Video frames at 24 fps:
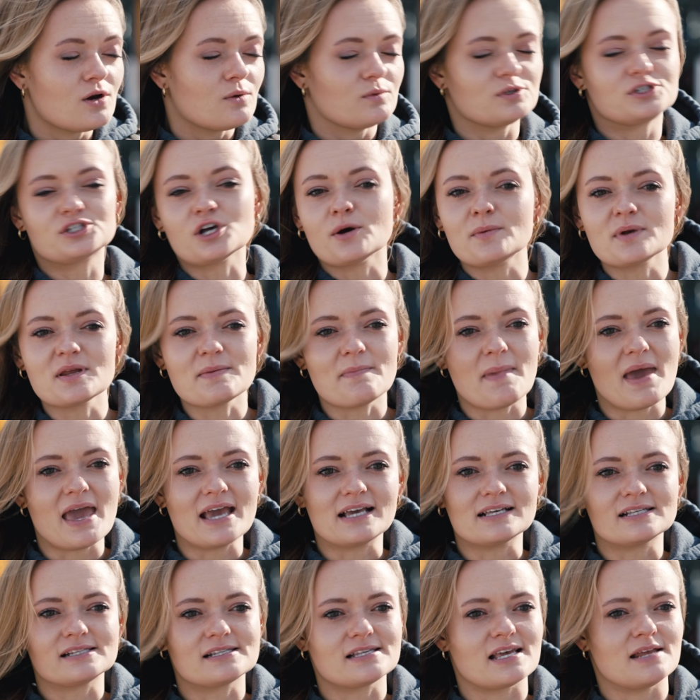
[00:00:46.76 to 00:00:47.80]
With so many
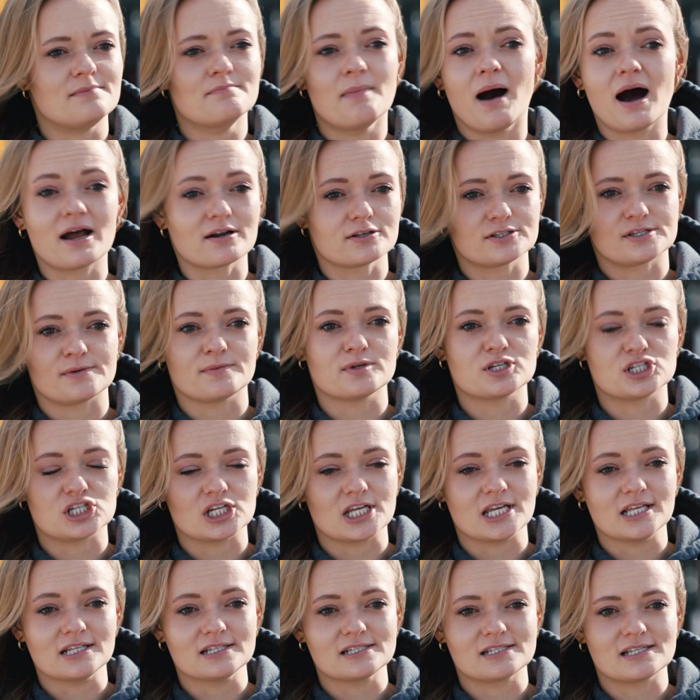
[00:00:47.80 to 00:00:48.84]
makes and models of
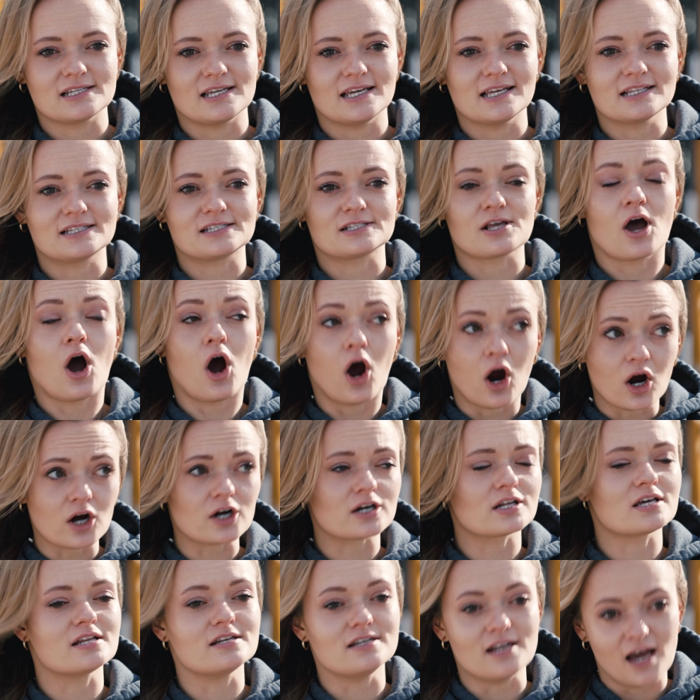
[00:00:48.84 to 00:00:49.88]
machines, it's
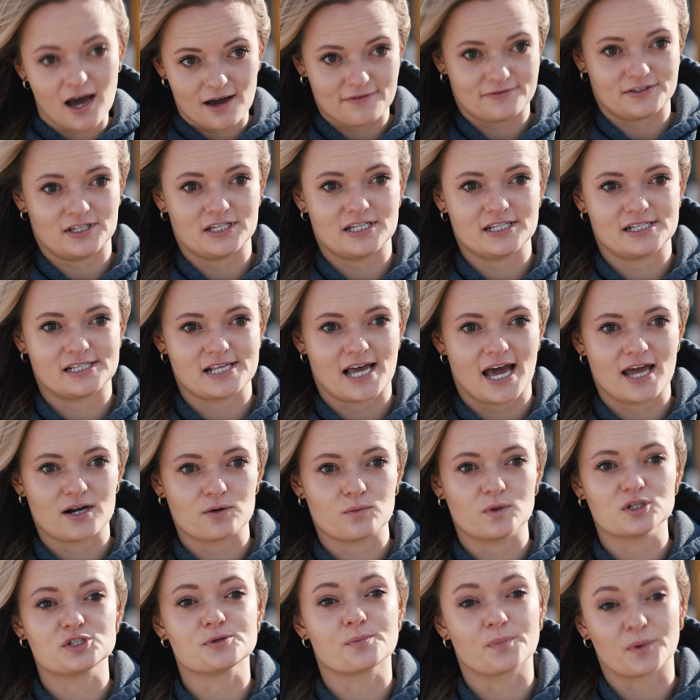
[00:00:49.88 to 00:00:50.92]
hard enough to decide
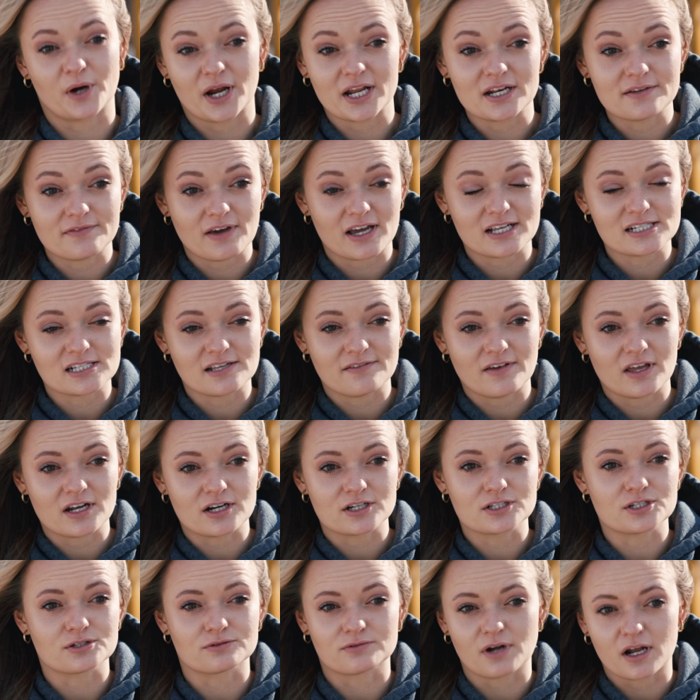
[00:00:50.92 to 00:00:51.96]
which brand of excavator
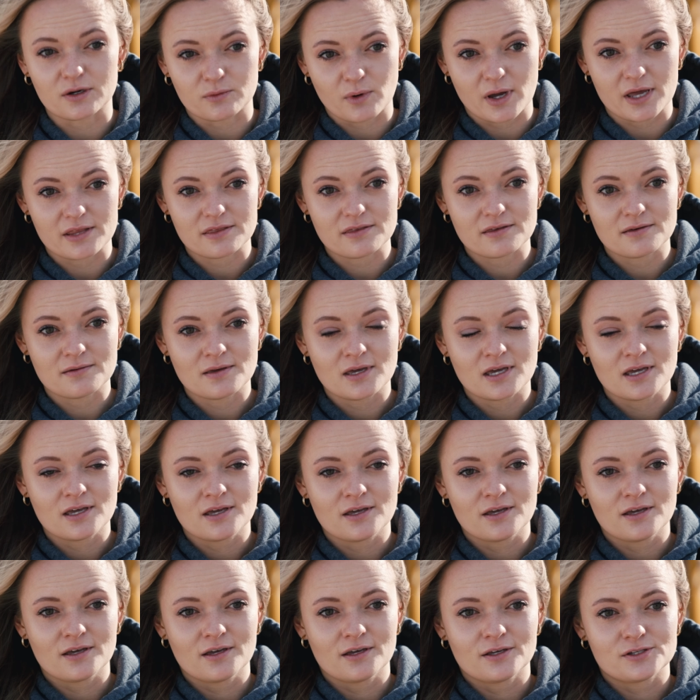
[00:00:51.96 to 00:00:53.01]
to run
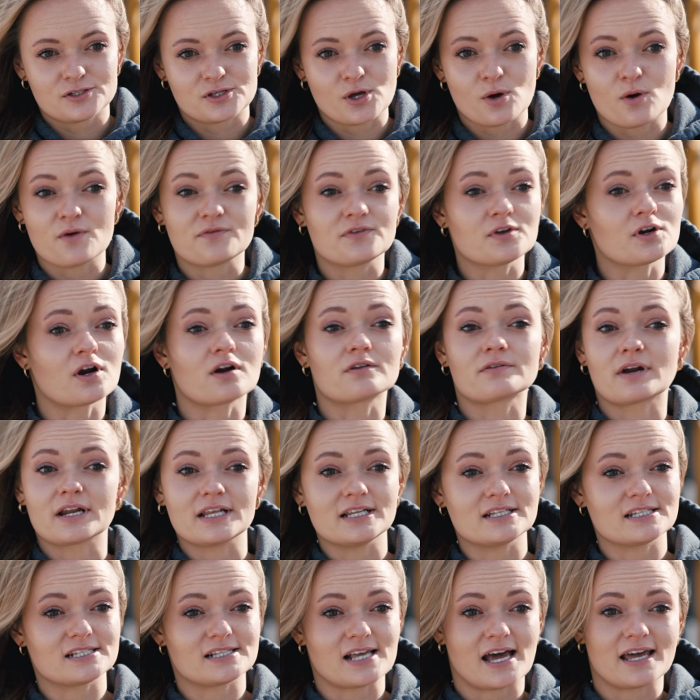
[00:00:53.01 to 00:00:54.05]
with. So if you're already
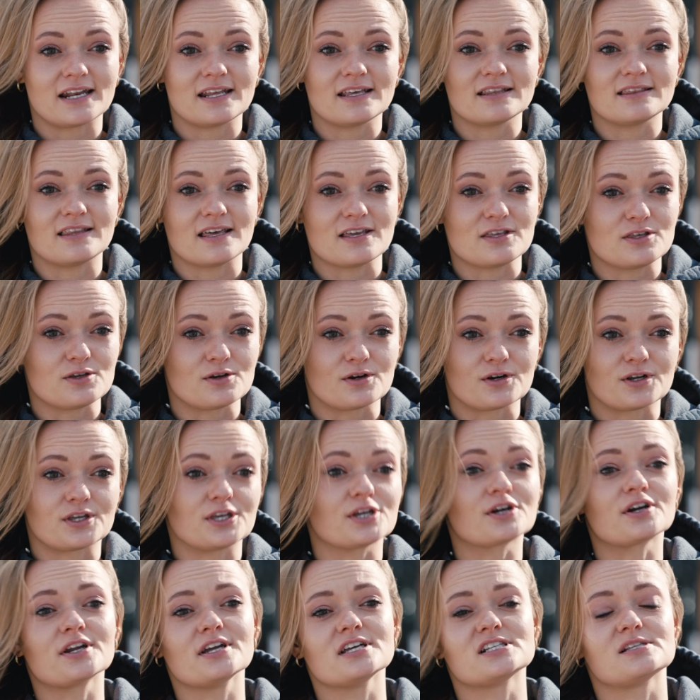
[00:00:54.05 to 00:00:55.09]
decided that you're
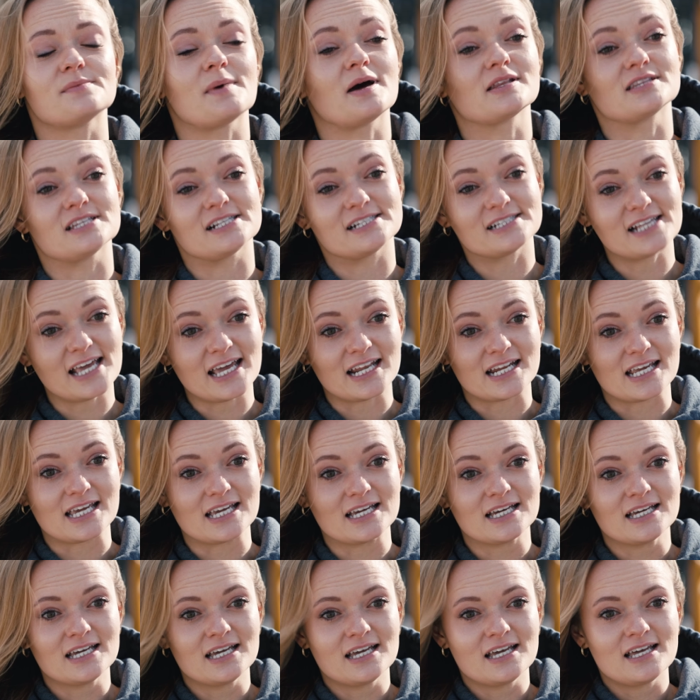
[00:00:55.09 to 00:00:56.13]
curious about the Sany,
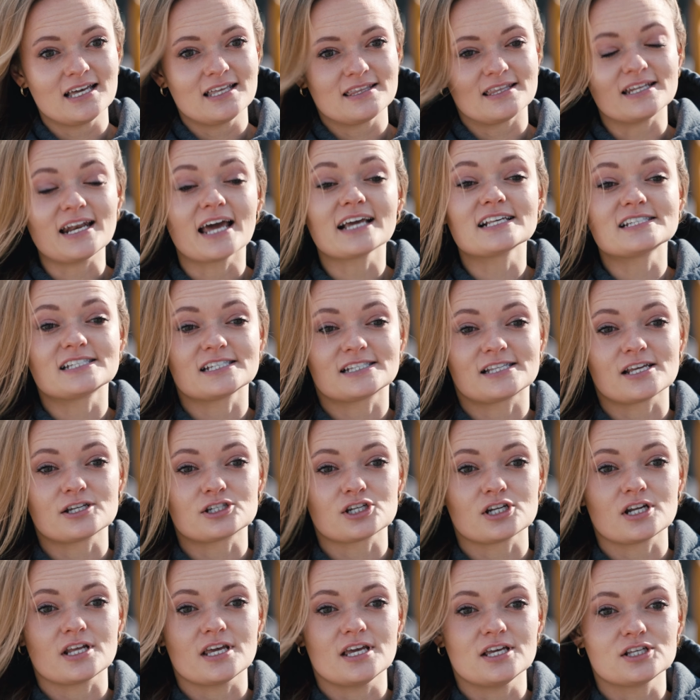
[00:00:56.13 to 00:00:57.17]
the next
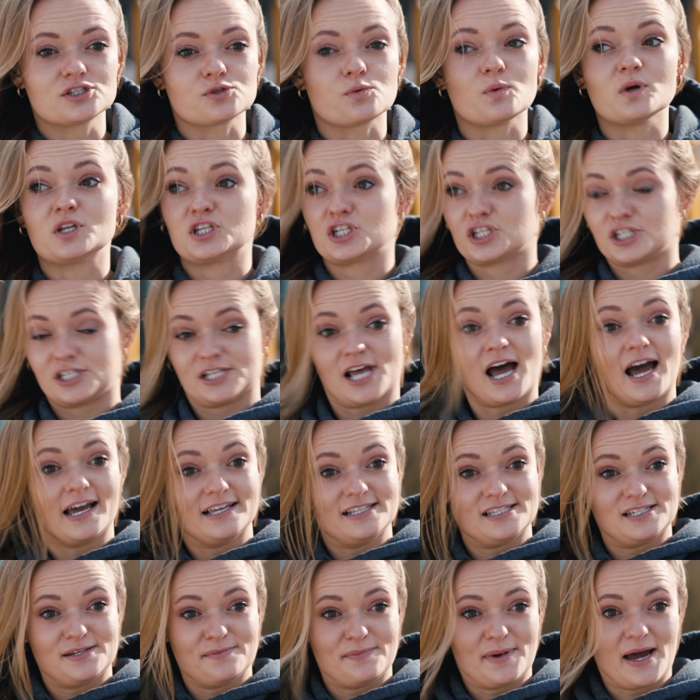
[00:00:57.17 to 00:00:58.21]
decision is which
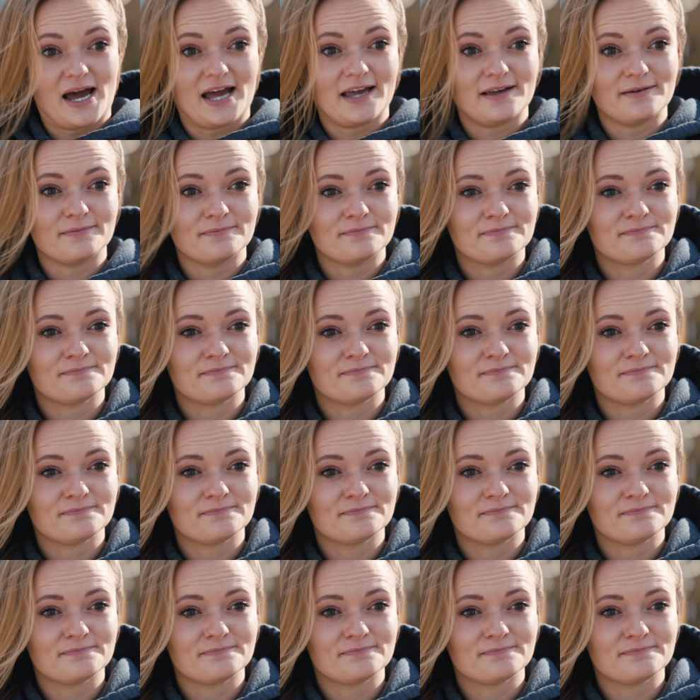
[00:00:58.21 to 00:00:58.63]
size to buy.